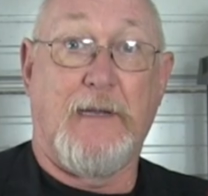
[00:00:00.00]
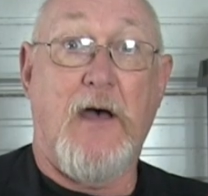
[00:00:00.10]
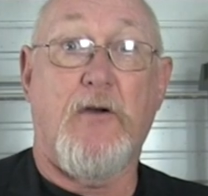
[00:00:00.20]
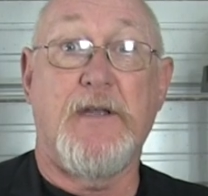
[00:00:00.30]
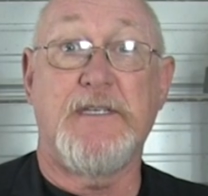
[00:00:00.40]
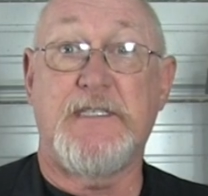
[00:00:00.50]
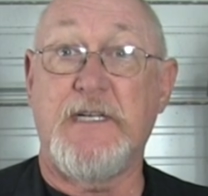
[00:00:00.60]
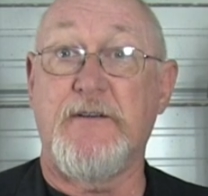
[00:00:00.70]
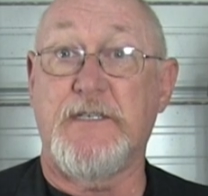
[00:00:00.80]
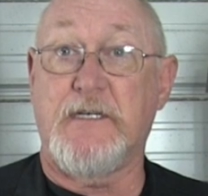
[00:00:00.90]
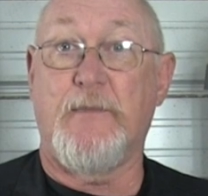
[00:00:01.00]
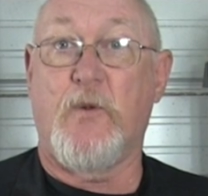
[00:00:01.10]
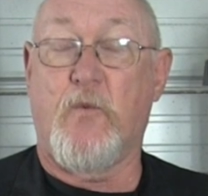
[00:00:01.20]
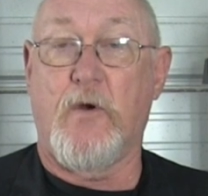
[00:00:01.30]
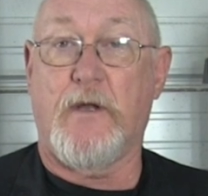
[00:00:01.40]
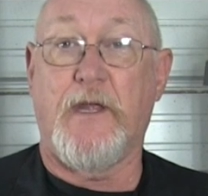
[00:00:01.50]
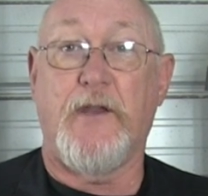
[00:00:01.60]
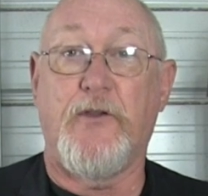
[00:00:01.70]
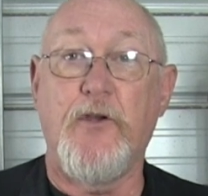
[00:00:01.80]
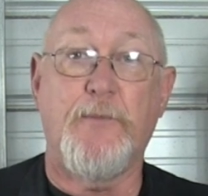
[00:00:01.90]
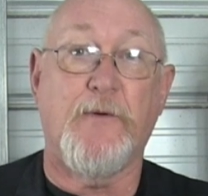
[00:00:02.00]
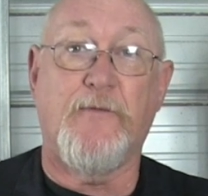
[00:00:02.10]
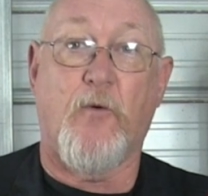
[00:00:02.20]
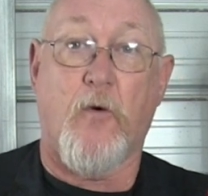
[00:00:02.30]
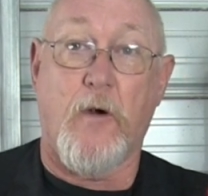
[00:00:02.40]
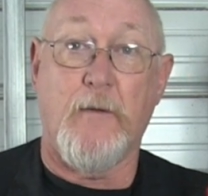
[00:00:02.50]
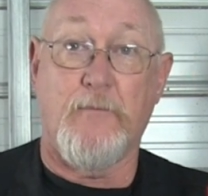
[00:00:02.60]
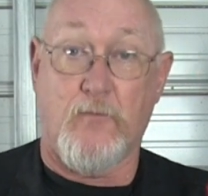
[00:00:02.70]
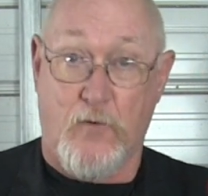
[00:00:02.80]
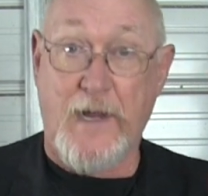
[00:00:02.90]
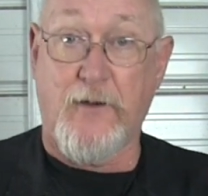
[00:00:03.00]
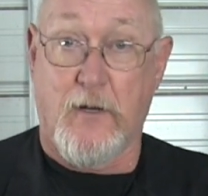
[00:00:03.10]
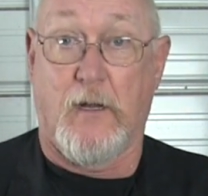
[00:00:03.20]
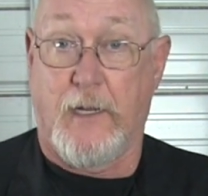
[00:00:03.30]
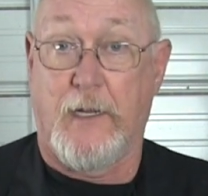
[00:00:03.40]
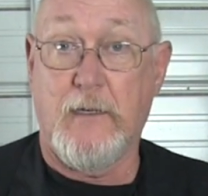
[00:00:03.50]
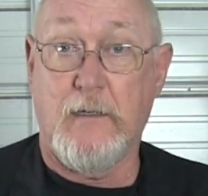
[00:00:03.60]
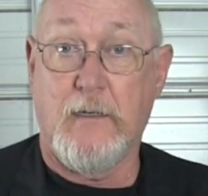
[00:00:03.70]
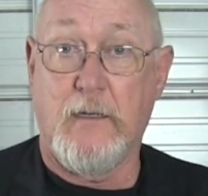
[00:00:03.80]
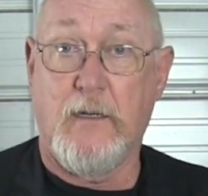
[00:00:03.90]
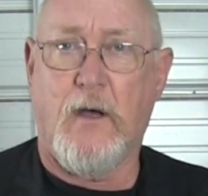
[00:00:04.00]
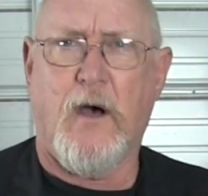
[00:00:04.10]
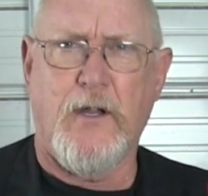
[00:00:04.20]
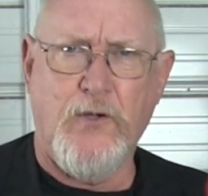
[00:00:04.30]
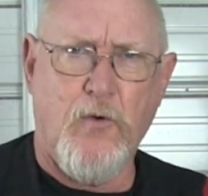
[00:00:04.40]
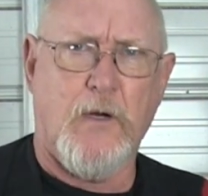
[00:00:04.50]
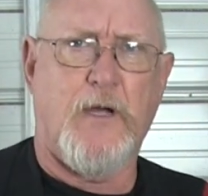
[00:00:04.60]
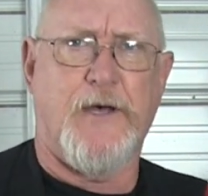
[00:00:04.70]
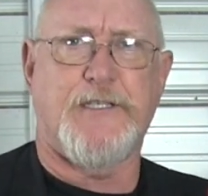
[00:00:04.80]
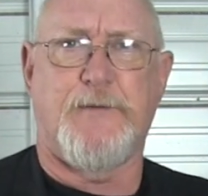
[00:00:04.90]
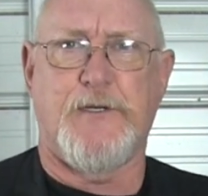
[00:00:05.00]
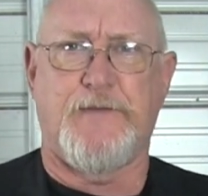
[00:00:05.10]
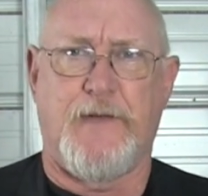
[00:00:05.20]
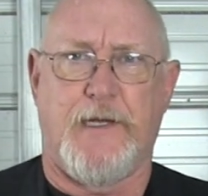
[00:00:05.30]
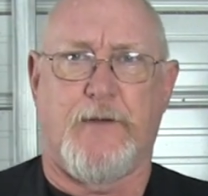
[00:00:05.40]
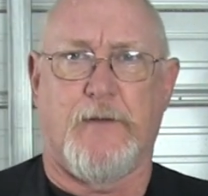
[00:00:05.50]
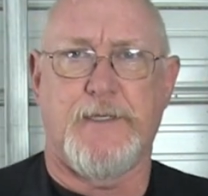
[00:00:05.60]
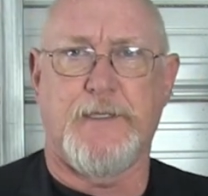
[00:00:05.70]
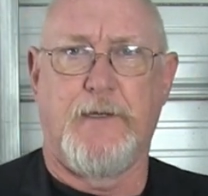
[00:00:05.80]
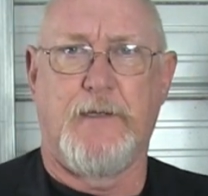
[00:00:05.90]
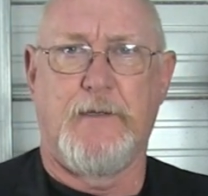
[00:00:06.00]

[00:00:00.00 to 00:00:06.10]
Now consider some of the work that you perform regularly on your customers' vehicles.